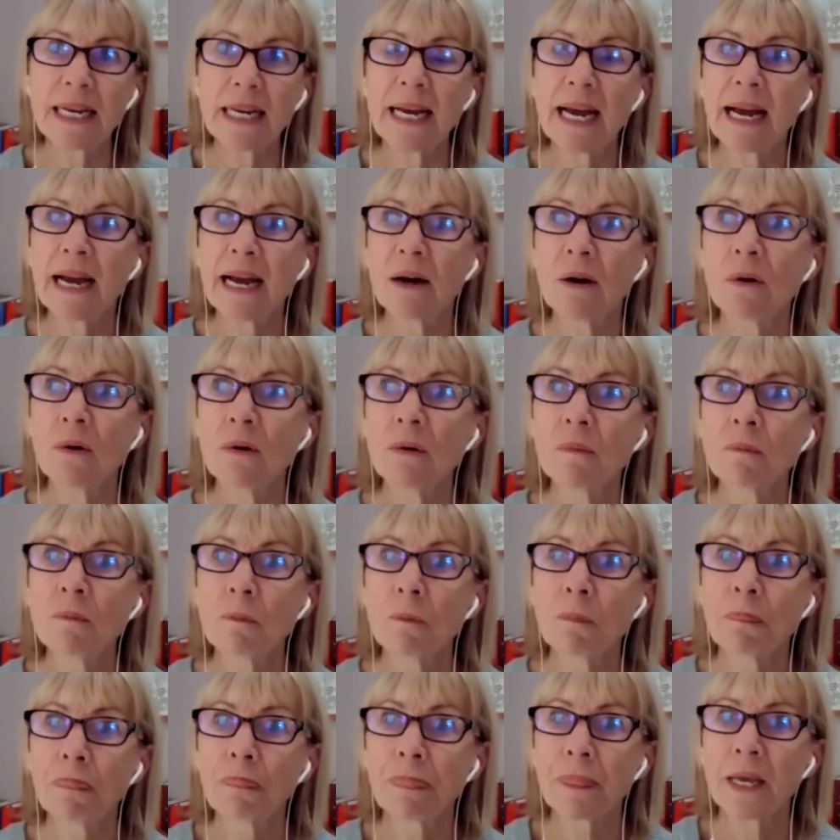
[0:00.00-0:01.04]
how
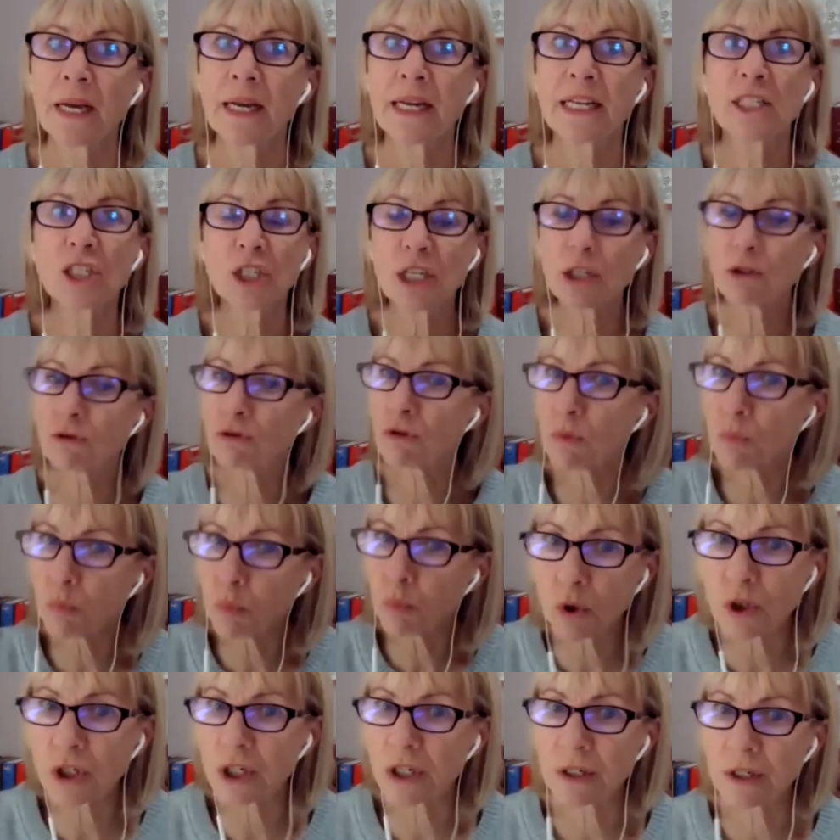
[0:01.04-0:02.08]
his children
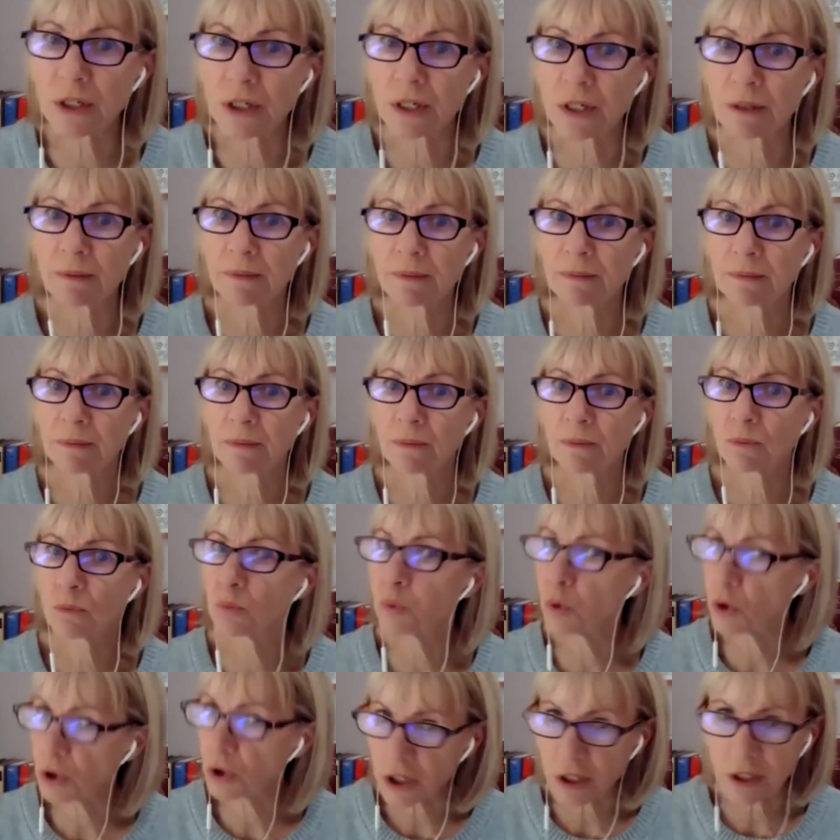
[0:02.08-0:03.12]
wouldn't
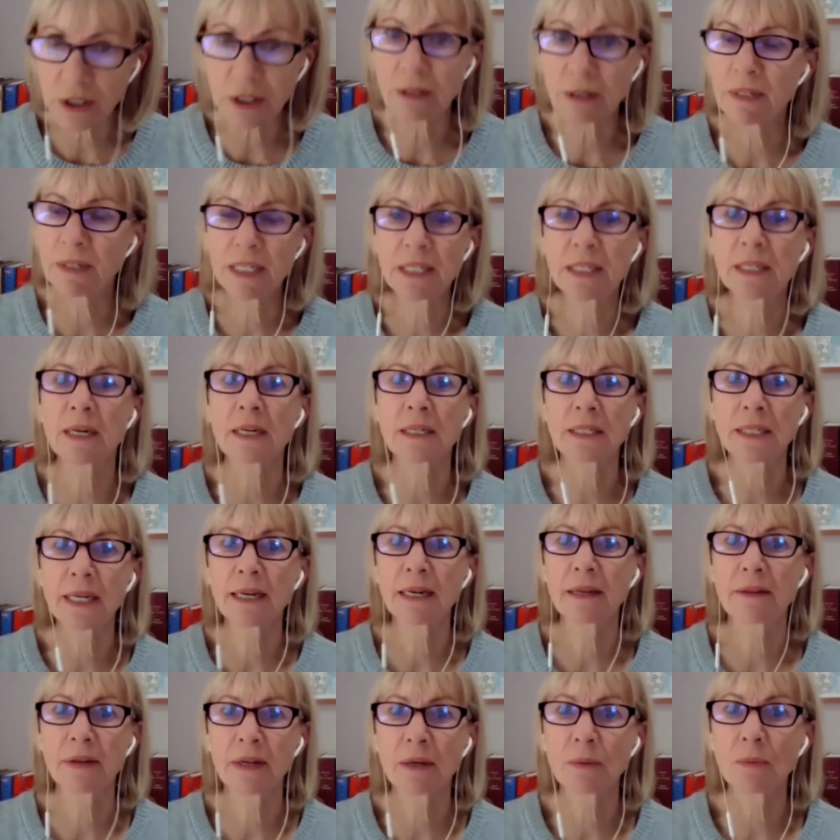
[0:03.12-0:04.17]
wouldn't discuss
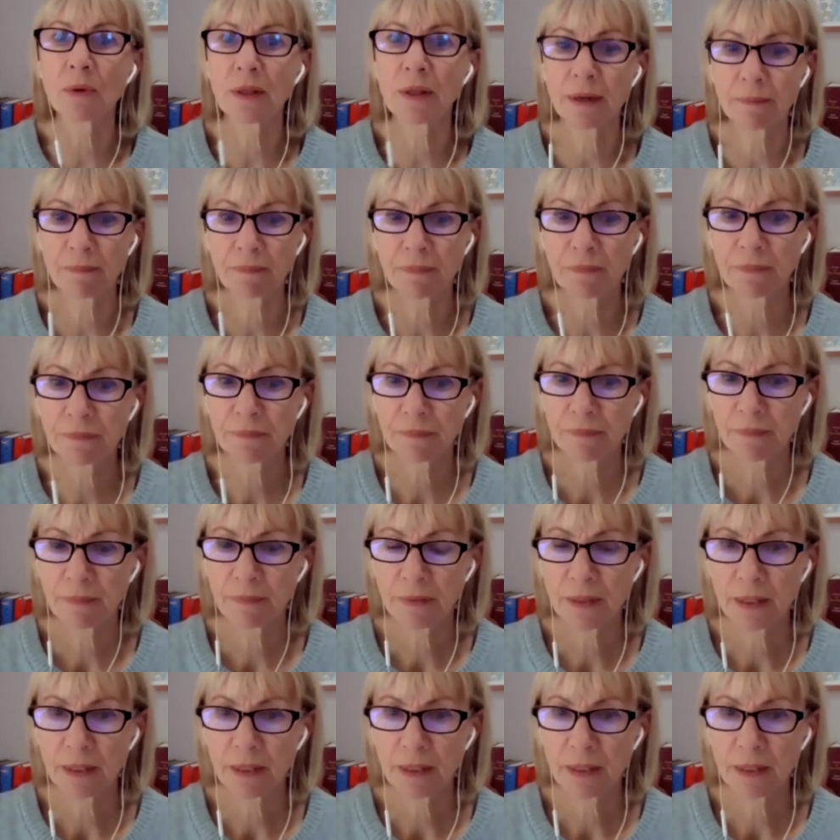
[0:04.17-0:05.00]
anything with him. Mm.